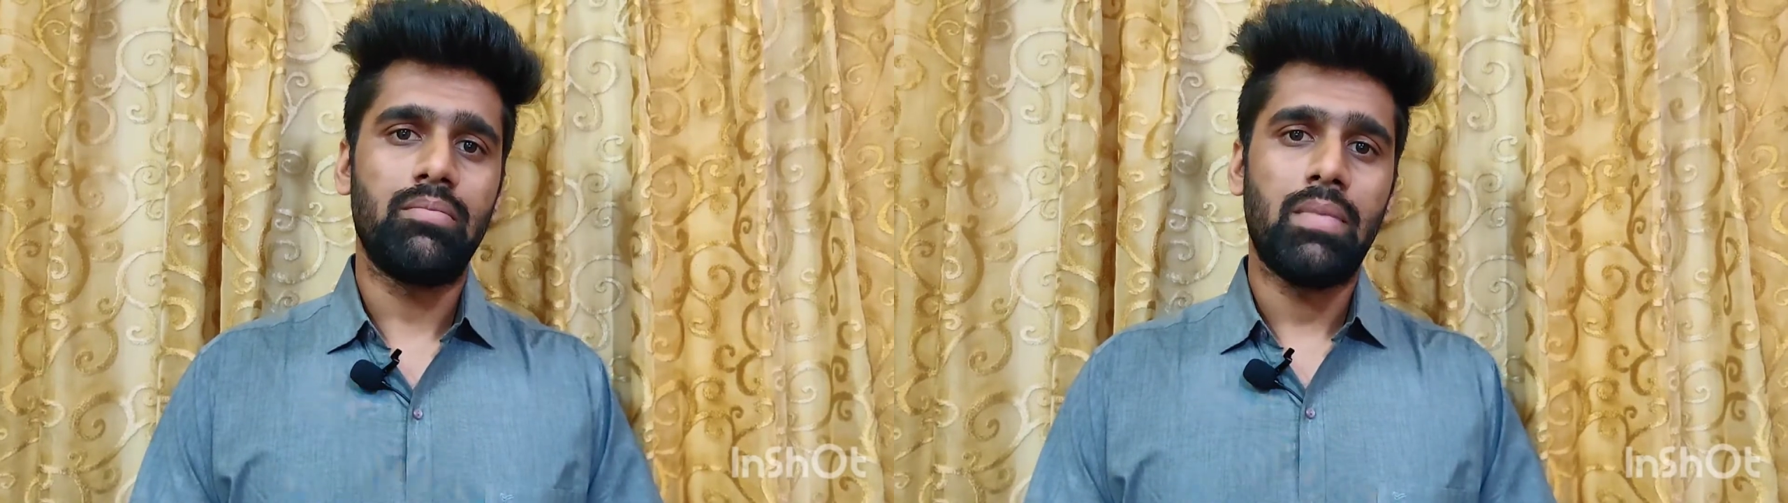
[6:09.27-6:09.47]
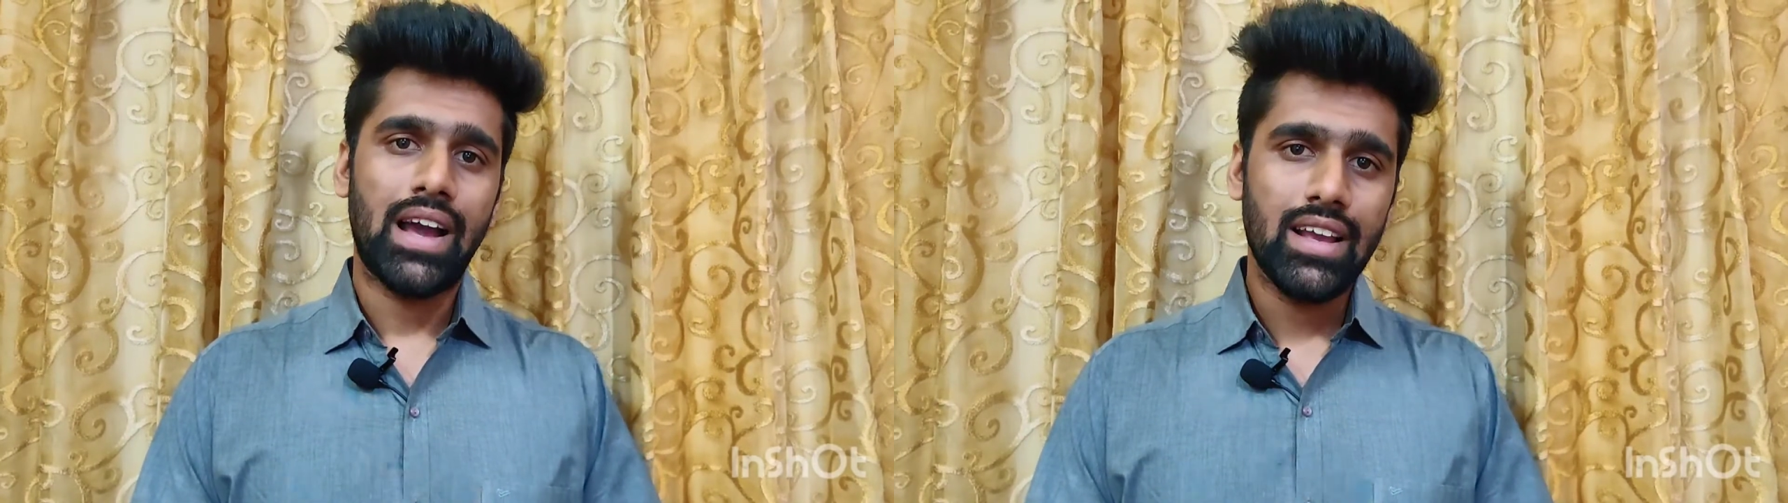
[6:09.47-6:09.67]

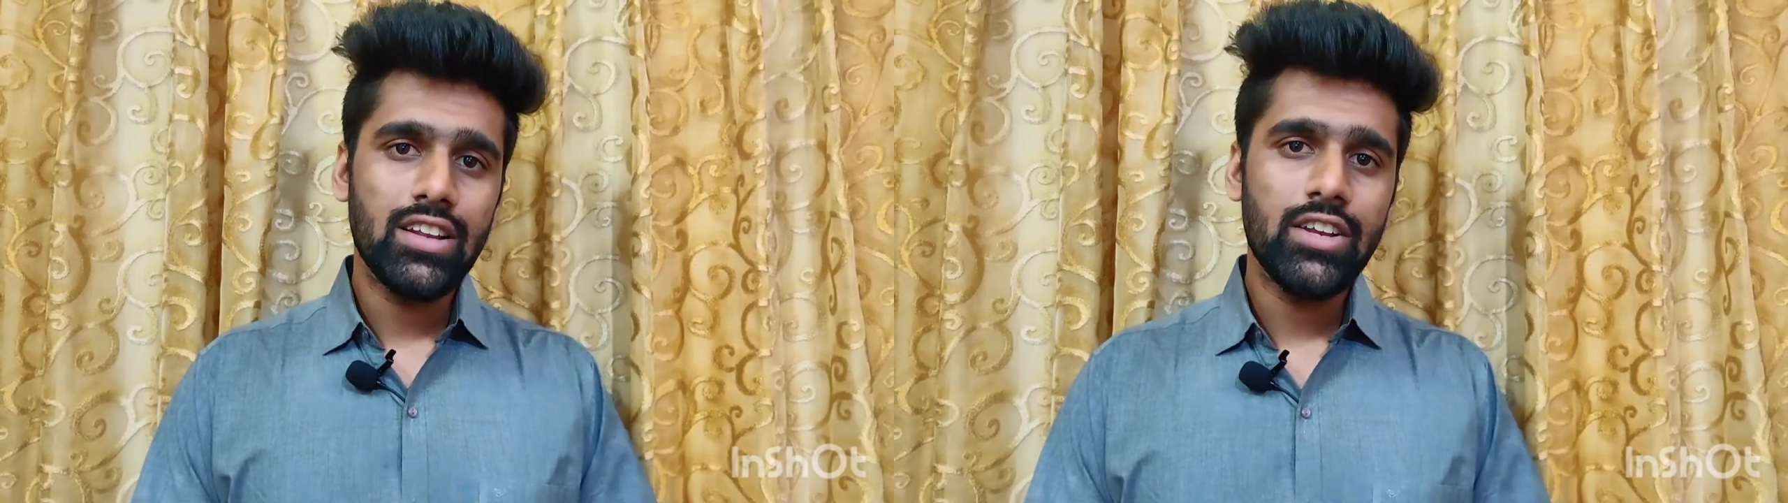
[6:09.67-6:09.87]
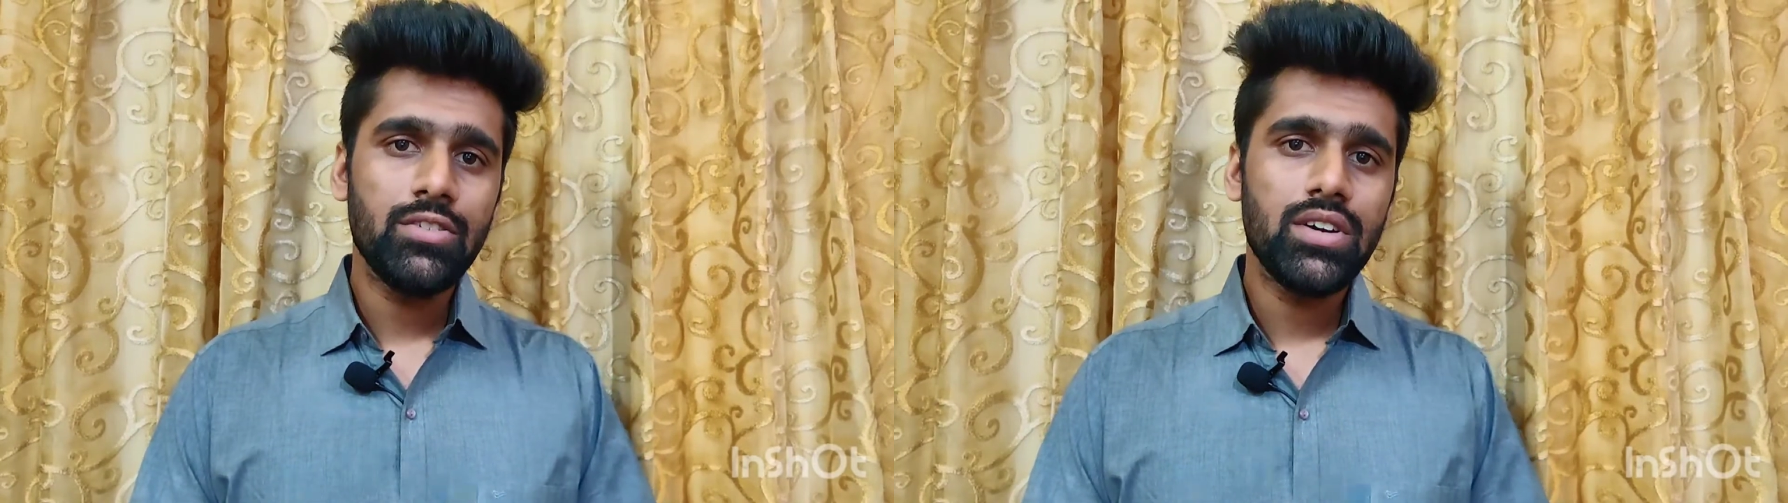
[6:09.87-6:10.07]
McGill
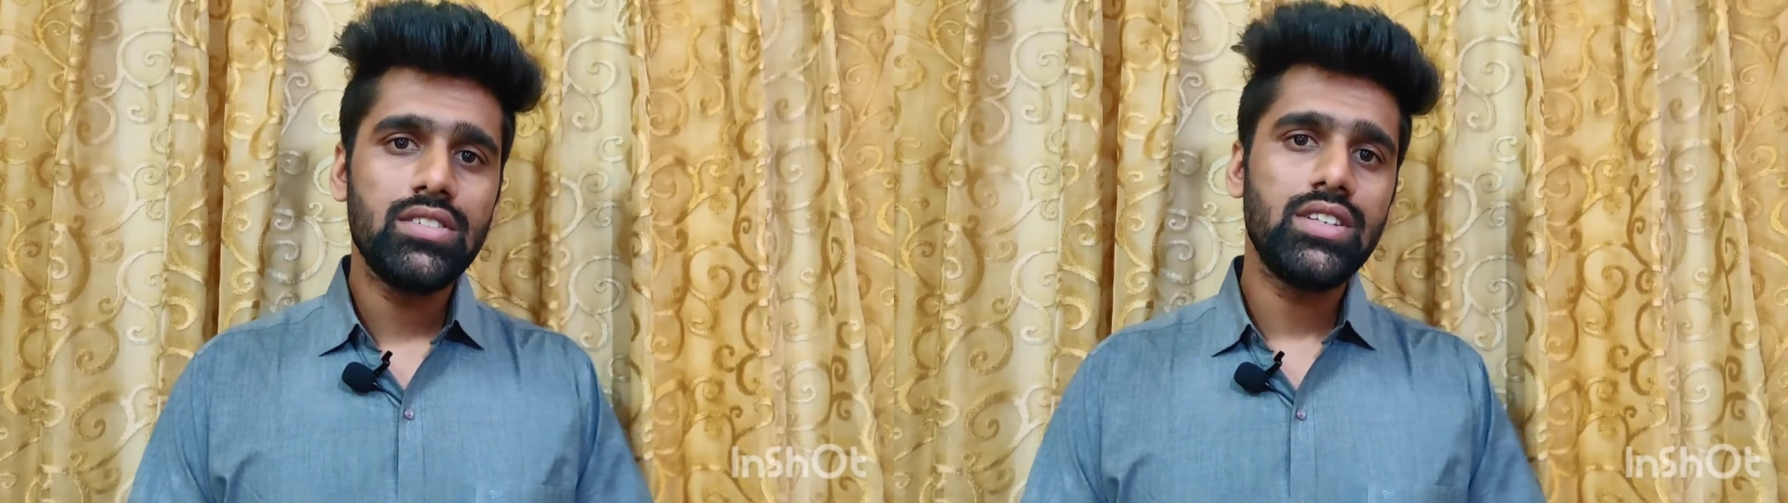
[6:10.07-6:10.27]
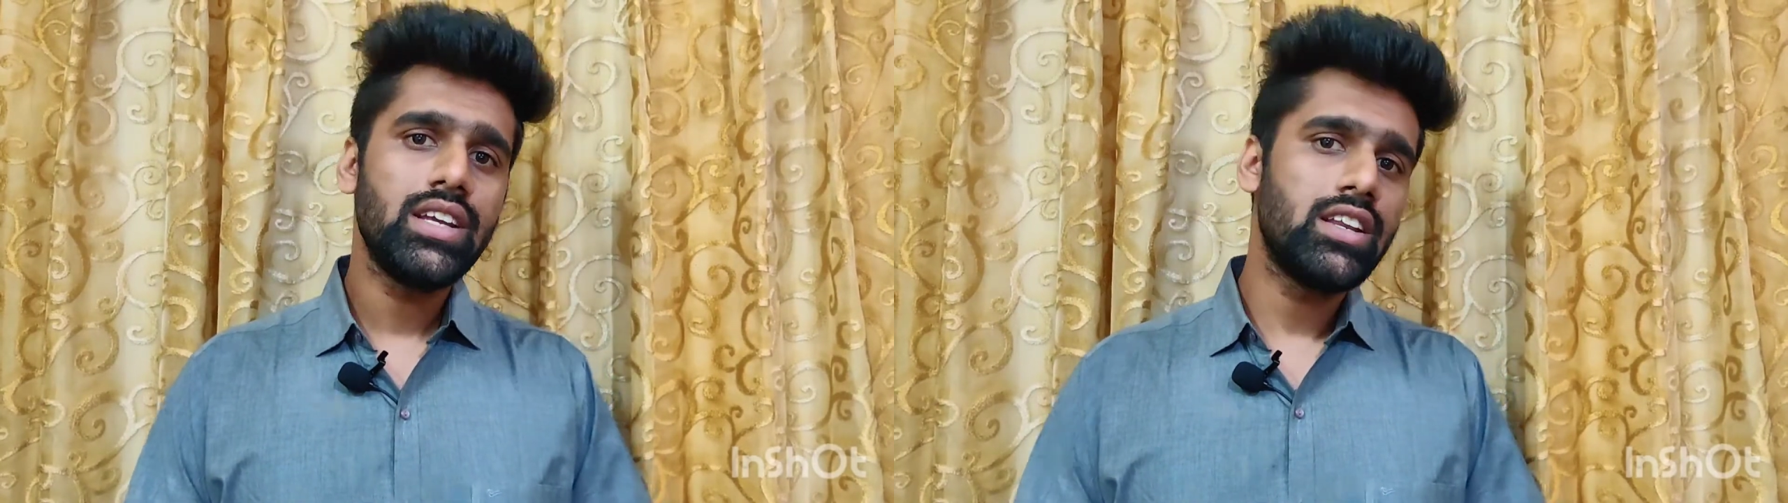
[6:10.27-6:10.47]
University.